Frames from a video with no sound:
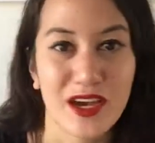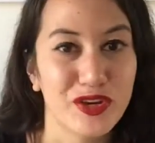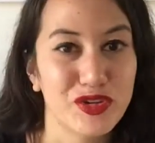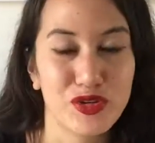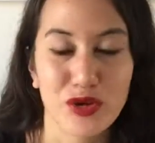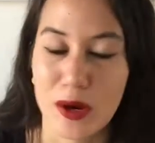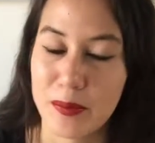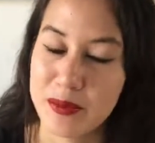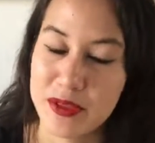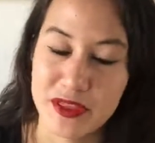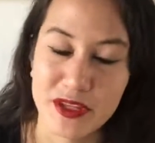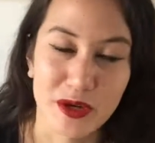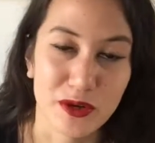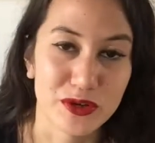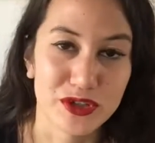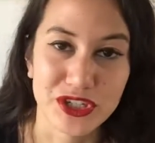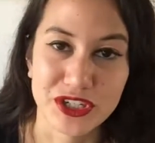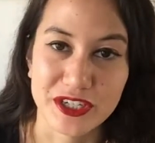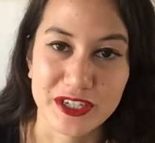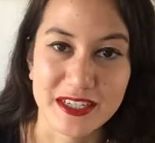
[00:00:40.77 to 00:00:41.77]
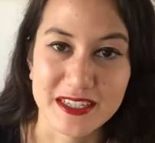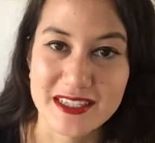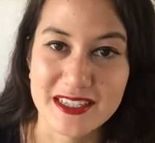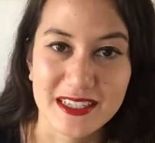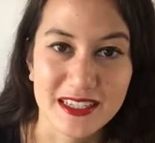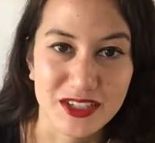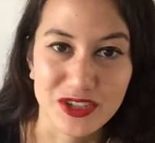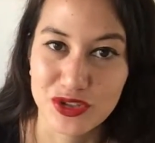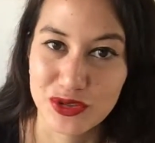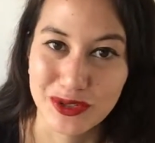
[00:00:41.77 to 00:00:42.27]
a drop in the ocean. It's
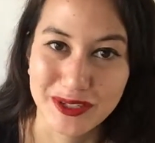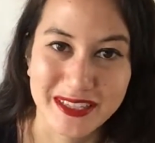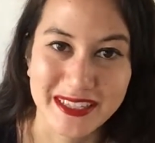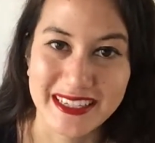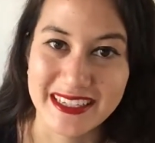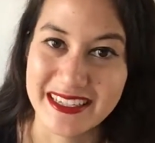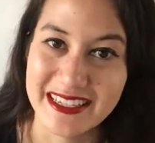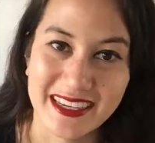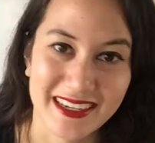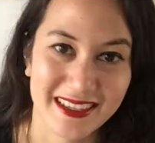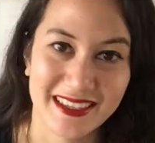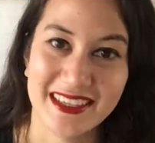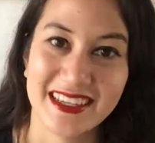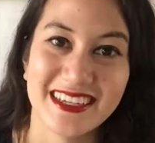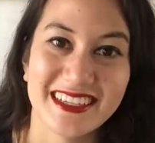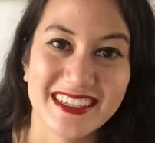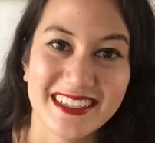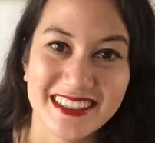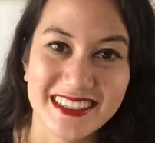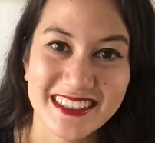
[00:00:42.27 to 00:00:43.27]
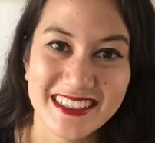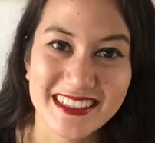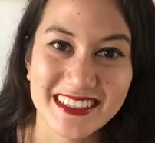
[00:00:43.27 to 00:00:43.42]
literally nothing.